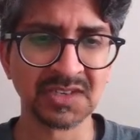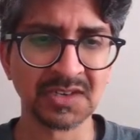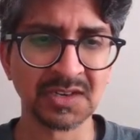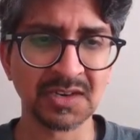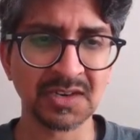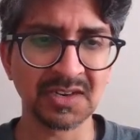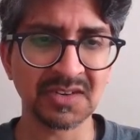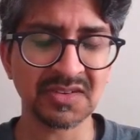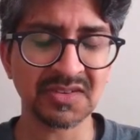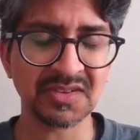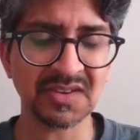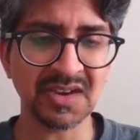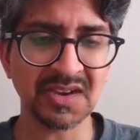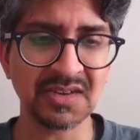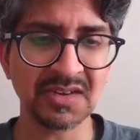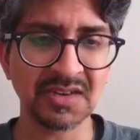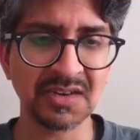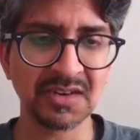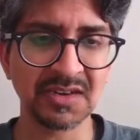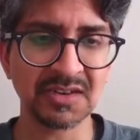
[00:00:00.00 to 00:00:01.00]
A
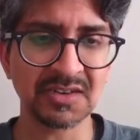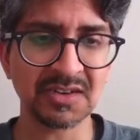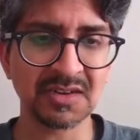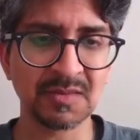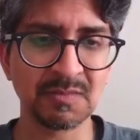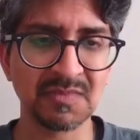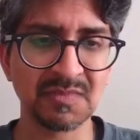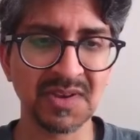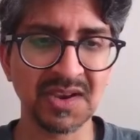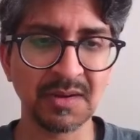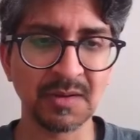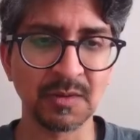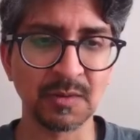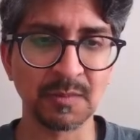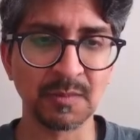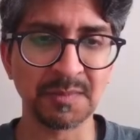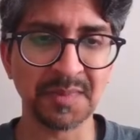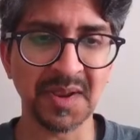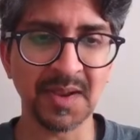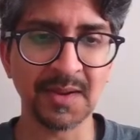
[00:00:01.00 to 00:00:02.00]
sight in a tomato
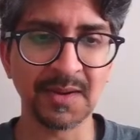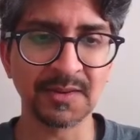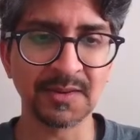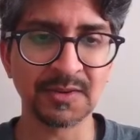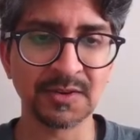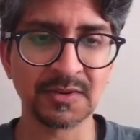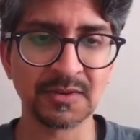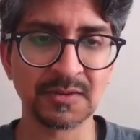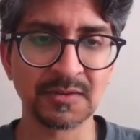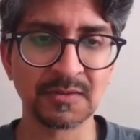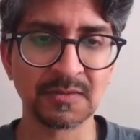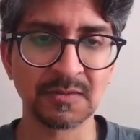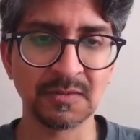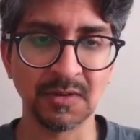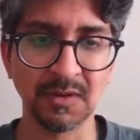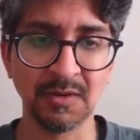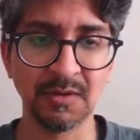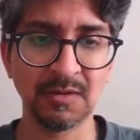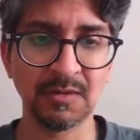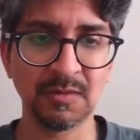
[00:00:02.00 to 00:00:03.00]
patch.
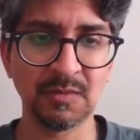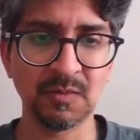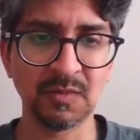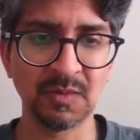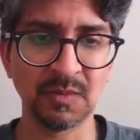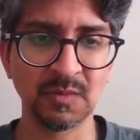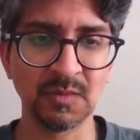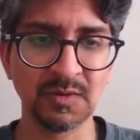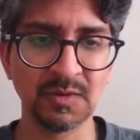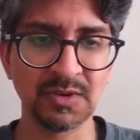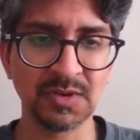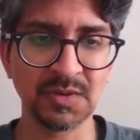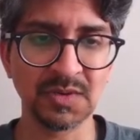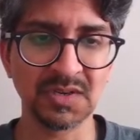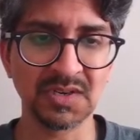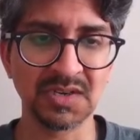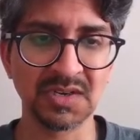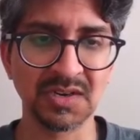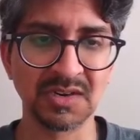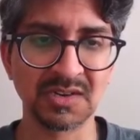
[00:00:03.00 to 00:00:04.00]
I don't know, what would you
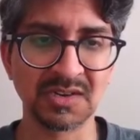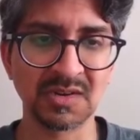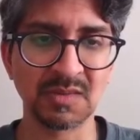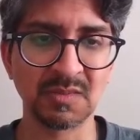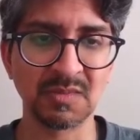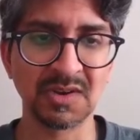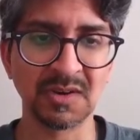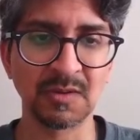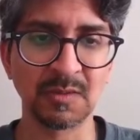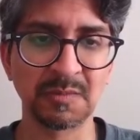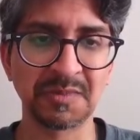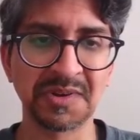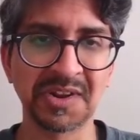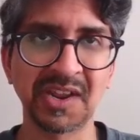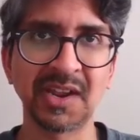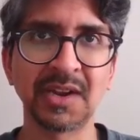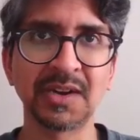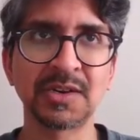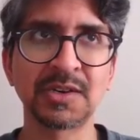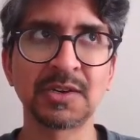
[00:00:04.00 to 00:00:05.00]
see in a tomato
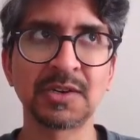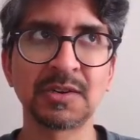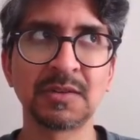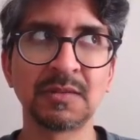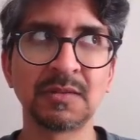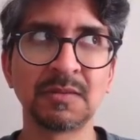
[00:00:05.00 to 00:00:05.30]
patch?